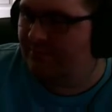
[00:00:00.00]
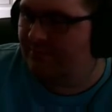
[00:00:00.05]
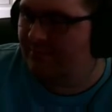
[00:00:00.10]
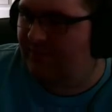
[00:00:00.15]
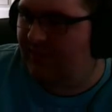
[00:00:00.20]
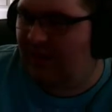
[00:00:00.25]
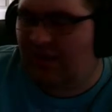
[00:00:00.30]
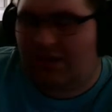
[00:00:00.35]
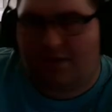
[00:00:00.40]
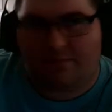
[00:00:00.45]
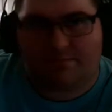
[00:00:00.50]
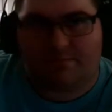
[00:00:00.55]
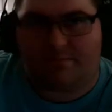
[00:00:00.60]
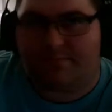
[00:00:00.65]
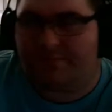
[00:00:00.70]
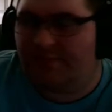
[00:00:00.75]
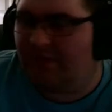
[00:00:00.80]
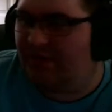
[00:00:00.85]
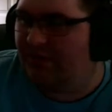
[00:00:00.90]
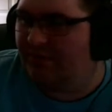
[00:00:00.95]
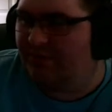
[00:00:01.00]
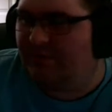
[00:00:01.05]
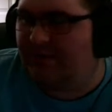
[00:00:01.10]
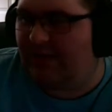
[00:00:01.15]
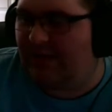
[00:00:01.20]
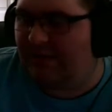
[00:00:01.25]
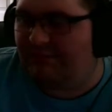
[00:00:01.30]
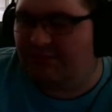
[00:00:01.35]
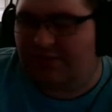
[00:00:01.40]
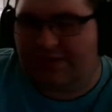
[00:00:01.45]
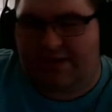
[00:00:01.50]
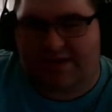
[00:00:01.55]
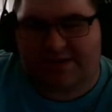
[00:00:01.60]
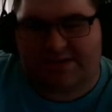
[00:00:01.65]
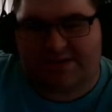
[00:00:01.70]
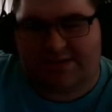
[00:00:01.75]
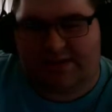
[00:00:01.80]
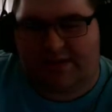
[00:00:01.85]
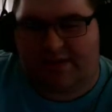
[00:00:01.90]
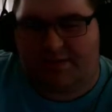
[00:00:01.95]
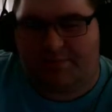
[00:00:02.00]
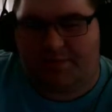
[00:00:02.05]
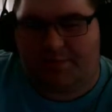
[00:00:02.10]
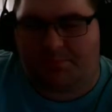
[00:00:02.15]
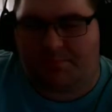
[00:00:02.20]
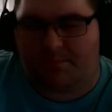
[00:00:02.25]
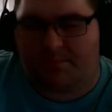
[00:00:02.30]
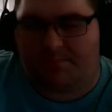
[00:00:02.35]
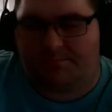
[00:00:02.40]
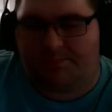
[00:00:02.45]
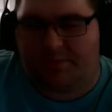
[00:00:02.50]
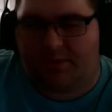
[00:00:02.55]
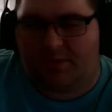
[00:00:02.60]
Yeah, I'm, with SCM,